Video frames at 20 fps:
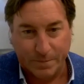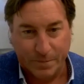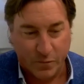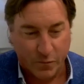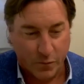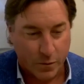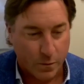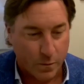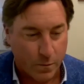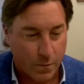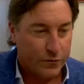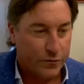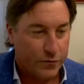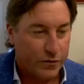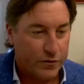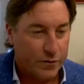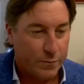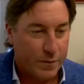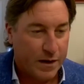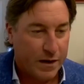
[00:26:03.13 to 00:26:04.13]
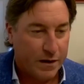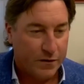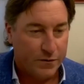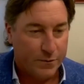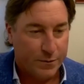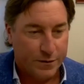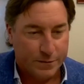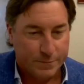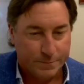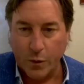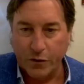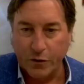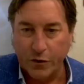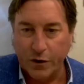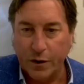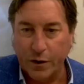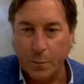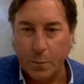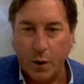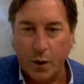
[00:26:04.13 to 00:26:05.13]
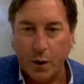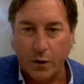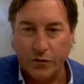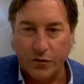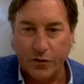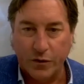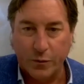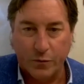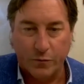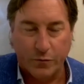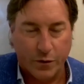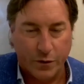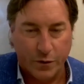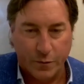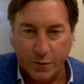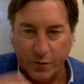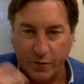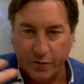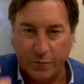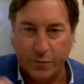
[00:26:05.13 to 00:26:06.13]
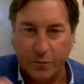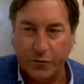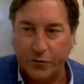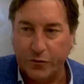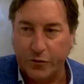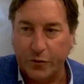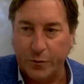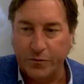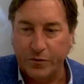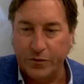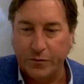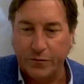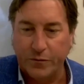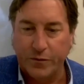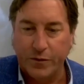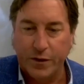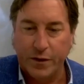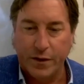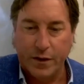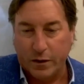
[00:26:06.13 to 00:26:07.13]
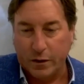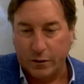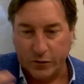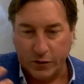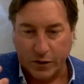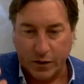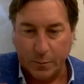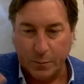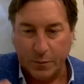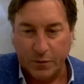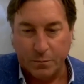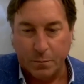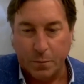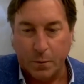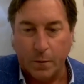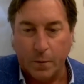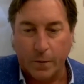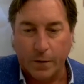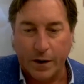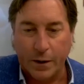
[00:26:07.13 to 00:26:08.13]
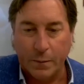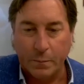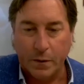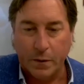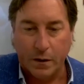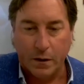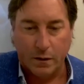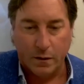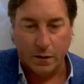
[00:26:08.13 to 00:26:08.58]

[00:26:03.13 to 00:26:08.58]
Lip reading: For construction management, we created a policy with very, very prescriptive, we call it the Compass program,